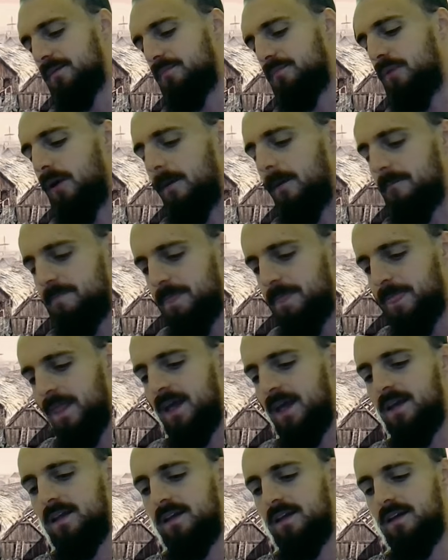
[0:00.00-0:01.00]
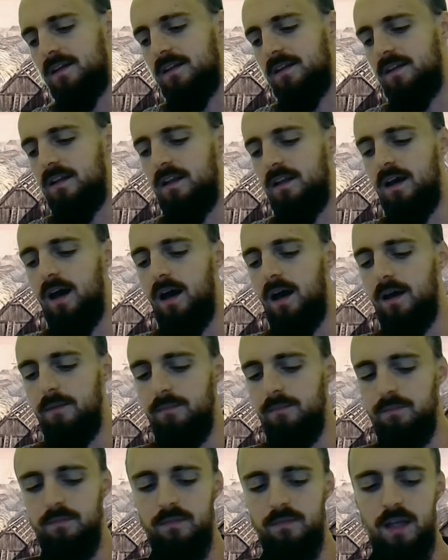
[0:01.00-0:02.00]
But
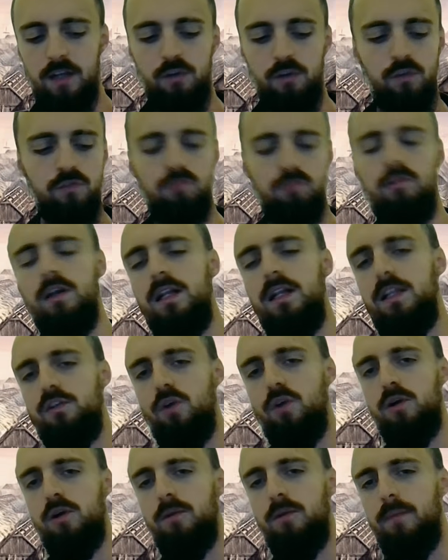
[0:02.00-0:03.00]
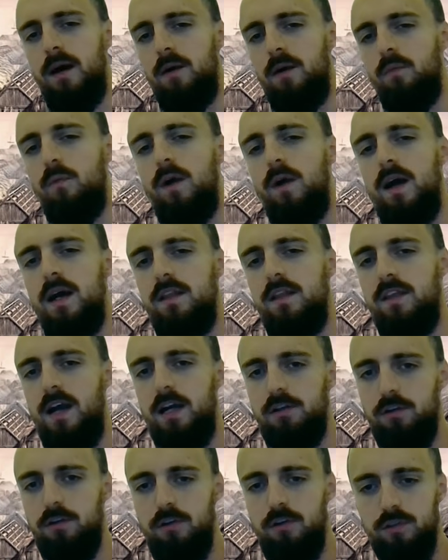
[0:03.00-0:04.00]
um, it doesn't really talk about where the
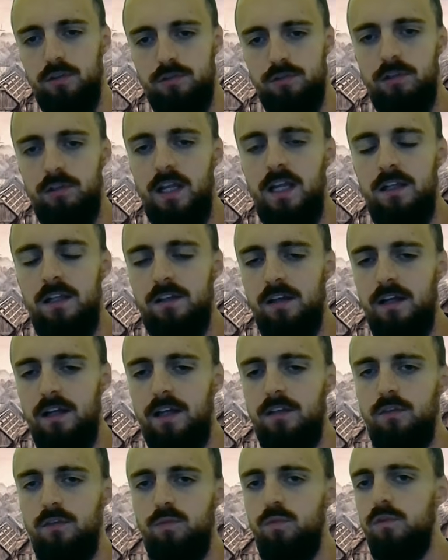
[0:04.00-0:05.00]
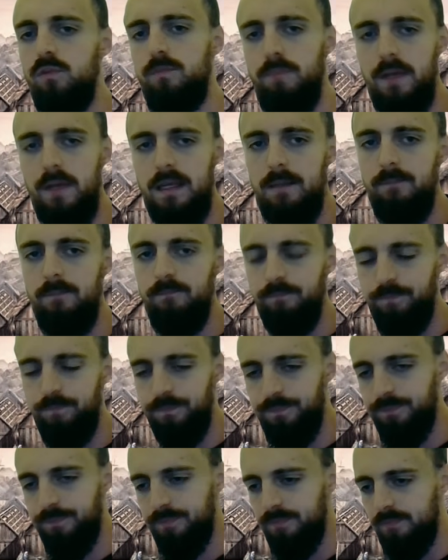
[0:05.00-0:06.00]
agricultural hinterlands would be,
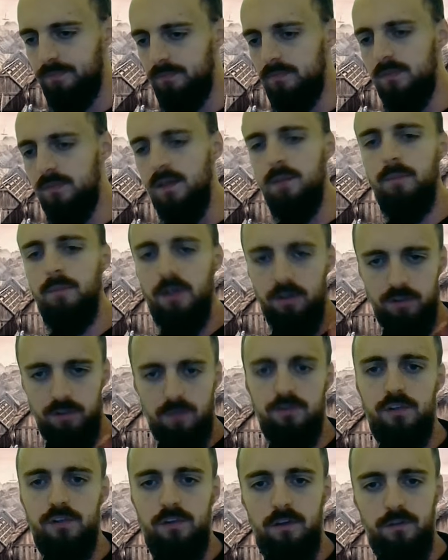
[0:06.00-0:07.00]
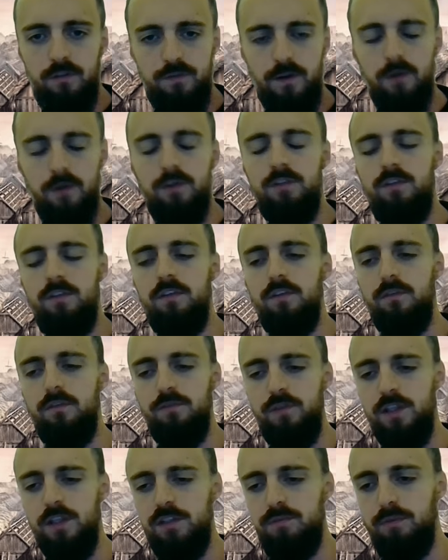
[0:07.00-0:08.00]
because obviously the focus is on
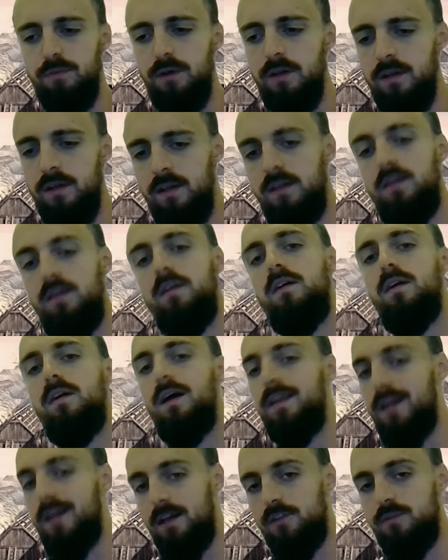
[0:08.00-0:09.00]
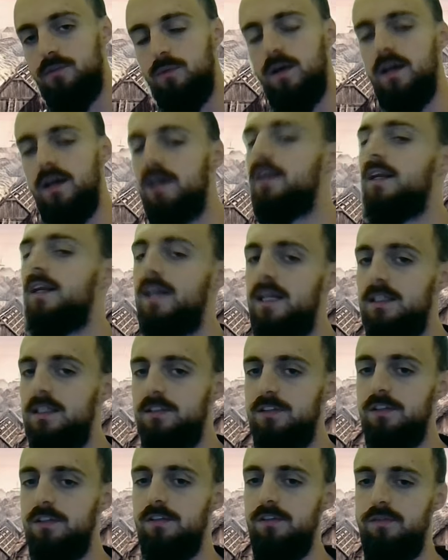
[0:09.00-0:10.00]
Flixborough. And that's where an
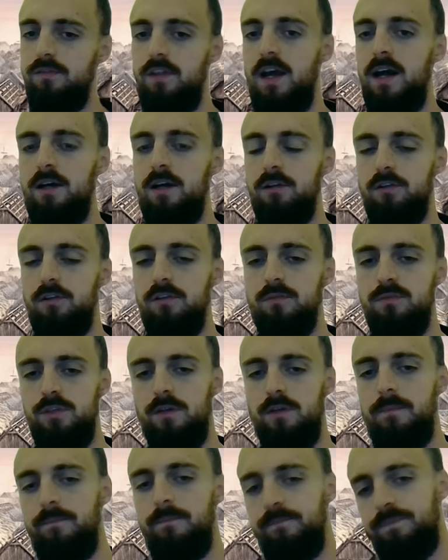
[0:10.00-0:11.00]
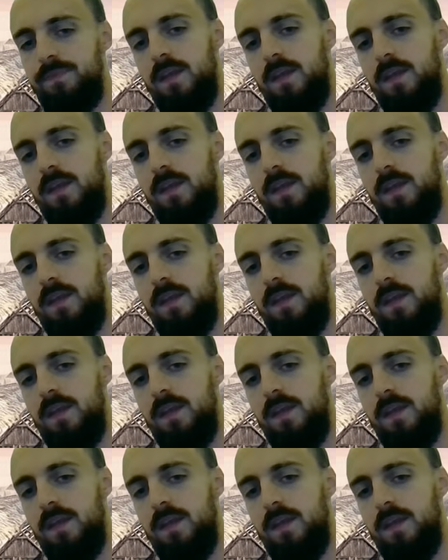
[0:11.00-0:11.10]
analysis of the Isle comes on.